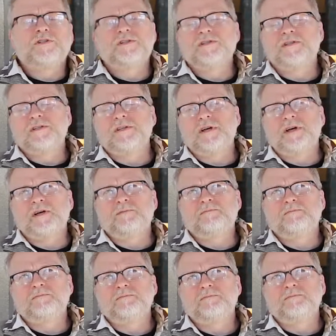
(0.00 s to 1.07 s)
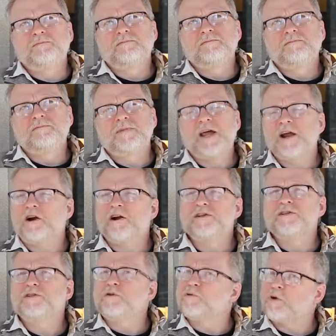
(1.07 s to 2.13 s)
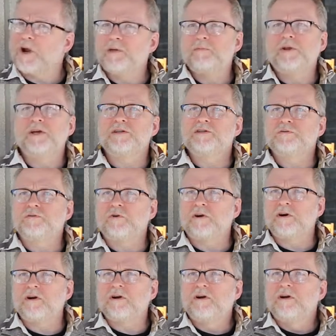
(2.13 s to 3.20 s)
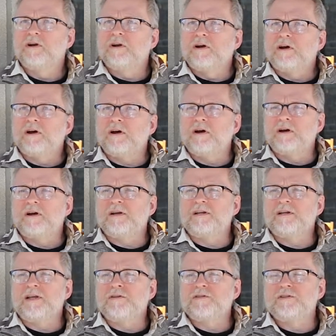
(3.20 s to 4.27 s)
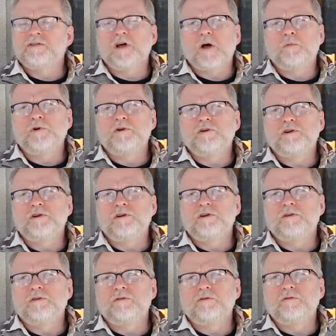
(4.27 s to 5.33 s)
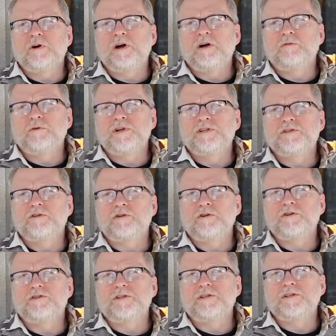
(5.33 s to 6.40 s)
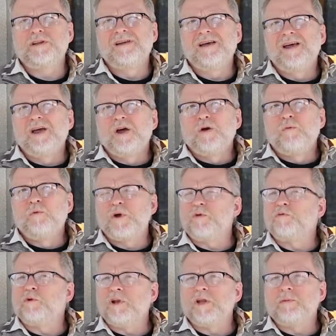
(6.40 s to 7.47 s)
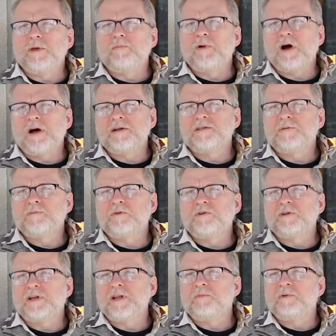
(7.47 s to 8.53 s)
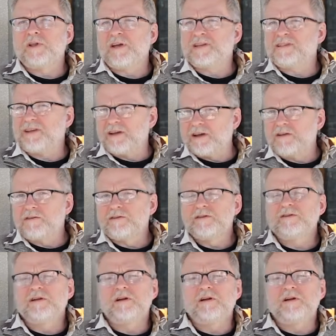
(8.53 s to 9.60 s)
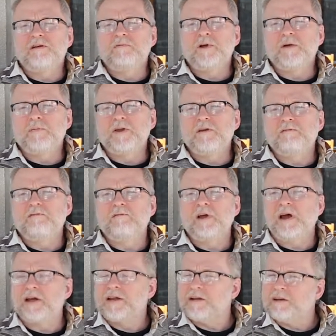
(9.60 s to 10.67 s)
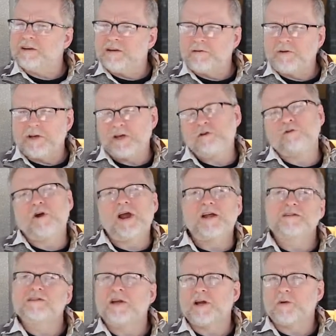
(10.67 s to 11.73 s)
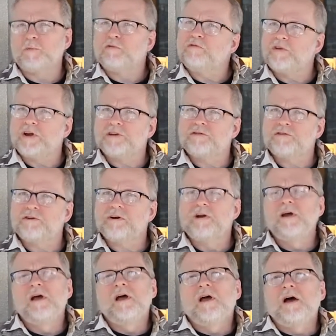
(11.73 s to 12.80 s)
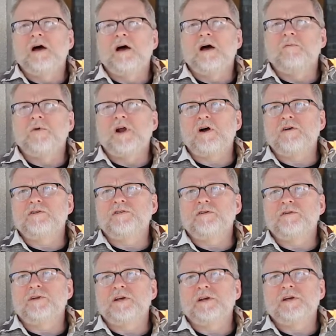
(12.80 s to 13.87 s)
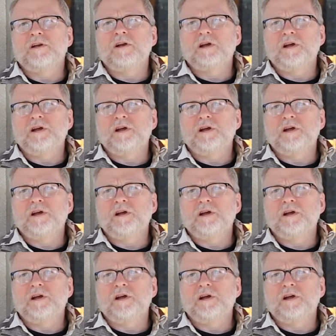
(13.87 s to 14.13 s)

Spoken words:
Just that ARS is a great place to work. It gives us the opportunity to do research that wouldn't really be possible anyplace else. I mean, I can get grants like a professor, but I also get